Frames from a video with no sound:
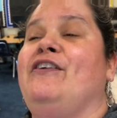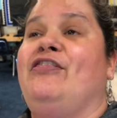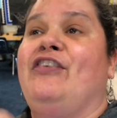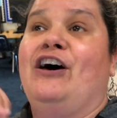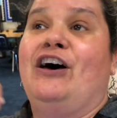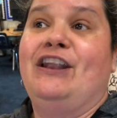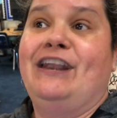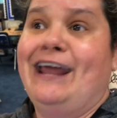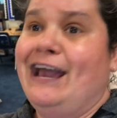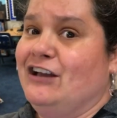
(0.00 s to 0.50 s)

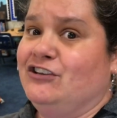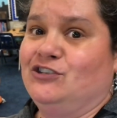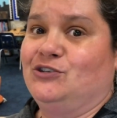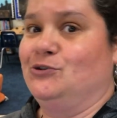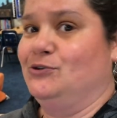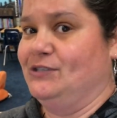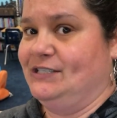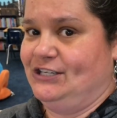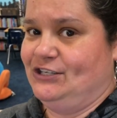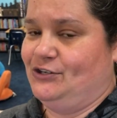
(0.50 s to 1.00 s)
the
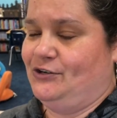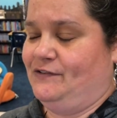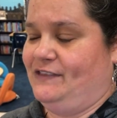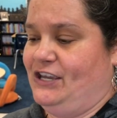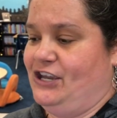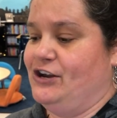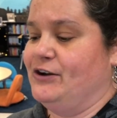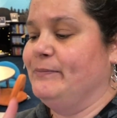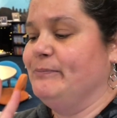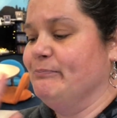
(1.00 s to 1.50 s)
National Teacher of the
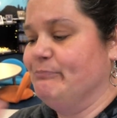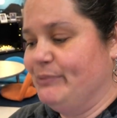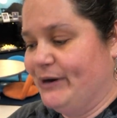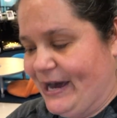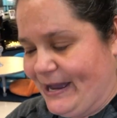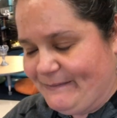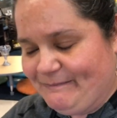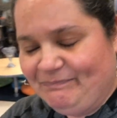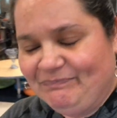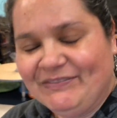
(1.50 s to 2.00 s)
Year.
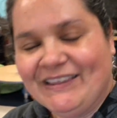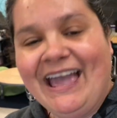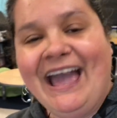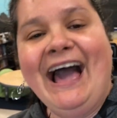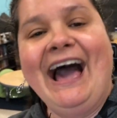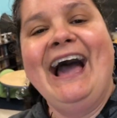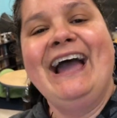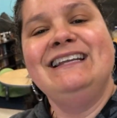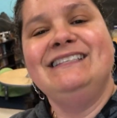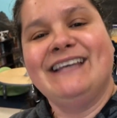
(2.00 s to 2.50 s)
But
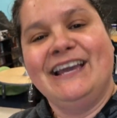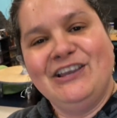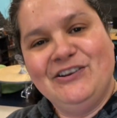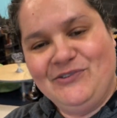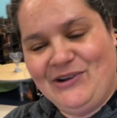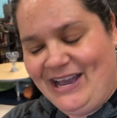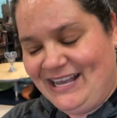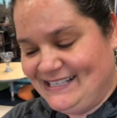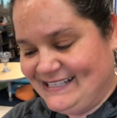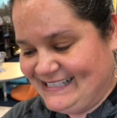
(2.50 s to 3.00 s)
I
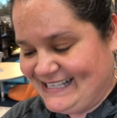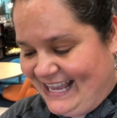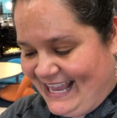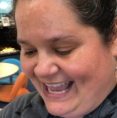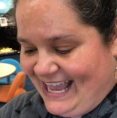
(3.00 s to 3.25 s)
digress.